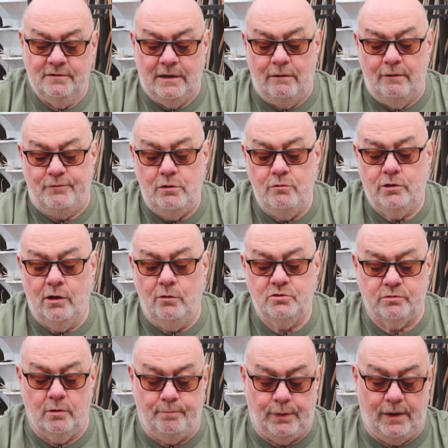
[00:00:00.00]
Now, if you go
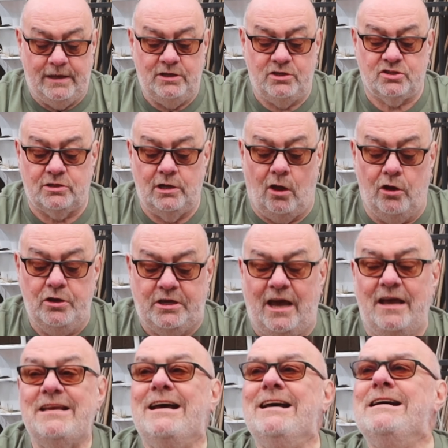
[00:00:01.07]
to a place like
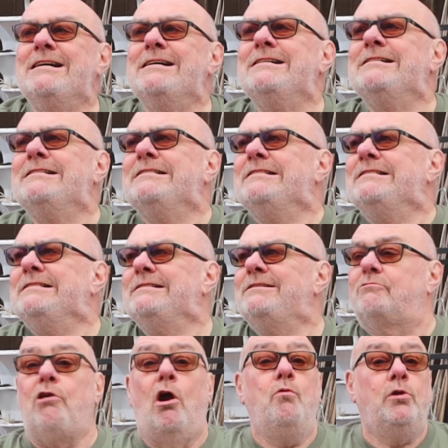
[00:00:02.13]

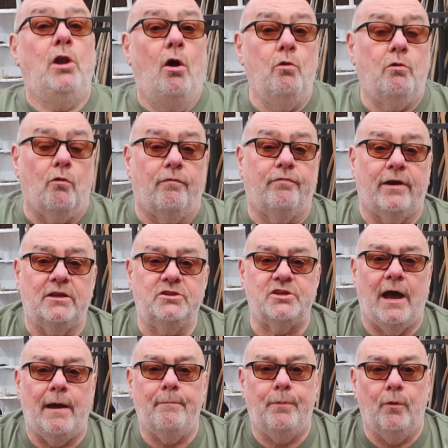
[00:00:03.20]
Grown Local, for
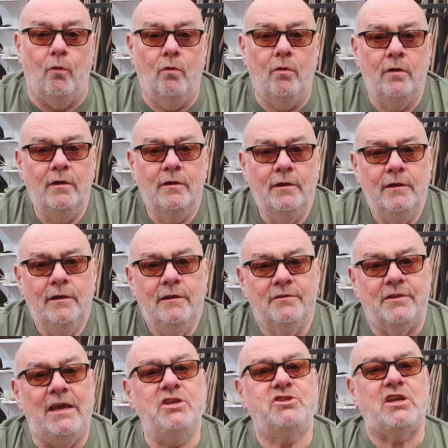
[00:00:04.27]
example,
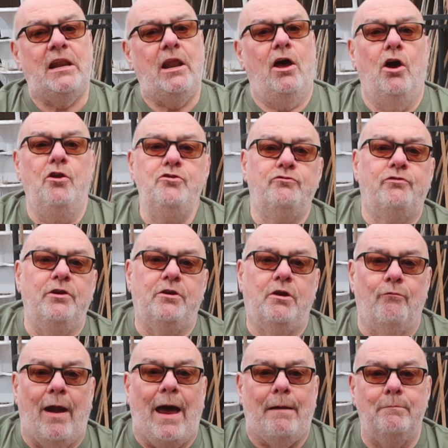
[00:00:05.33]
they sell 100
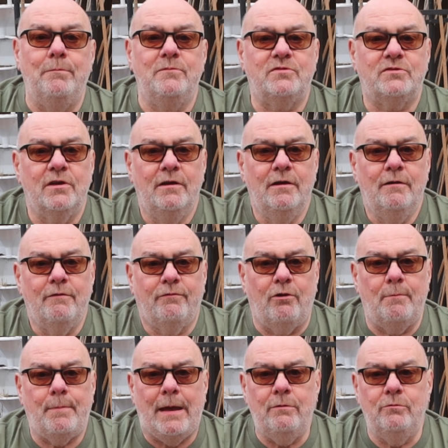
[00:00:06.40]
grams for
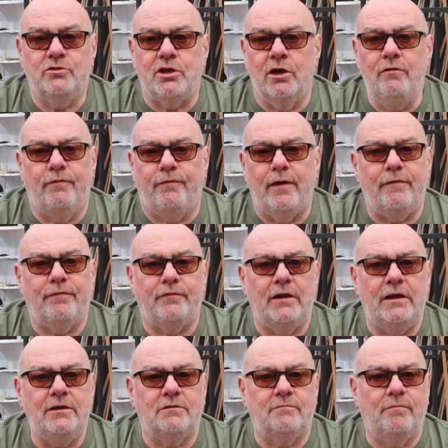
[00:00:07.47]
about
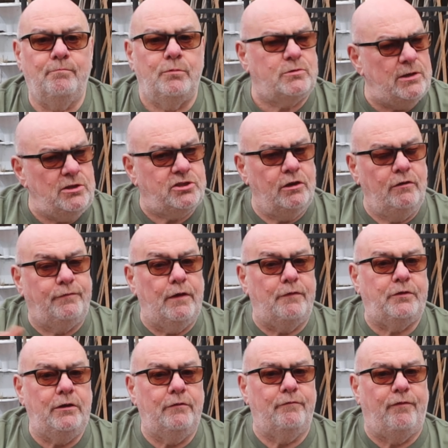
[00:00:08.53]
$2.50, between
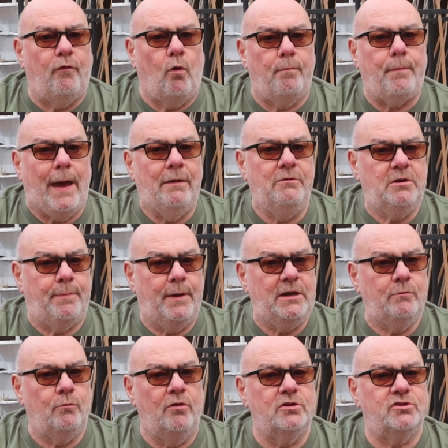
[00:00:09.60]
$2.50 and £4,
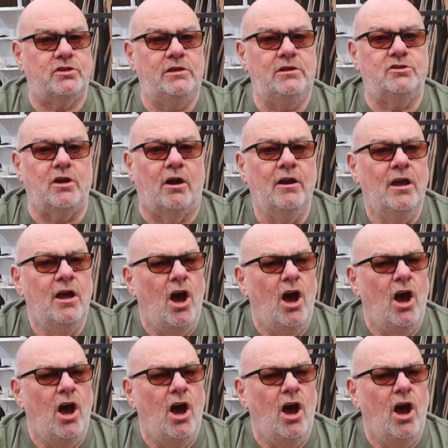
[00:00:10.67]
depending on what the seeds are.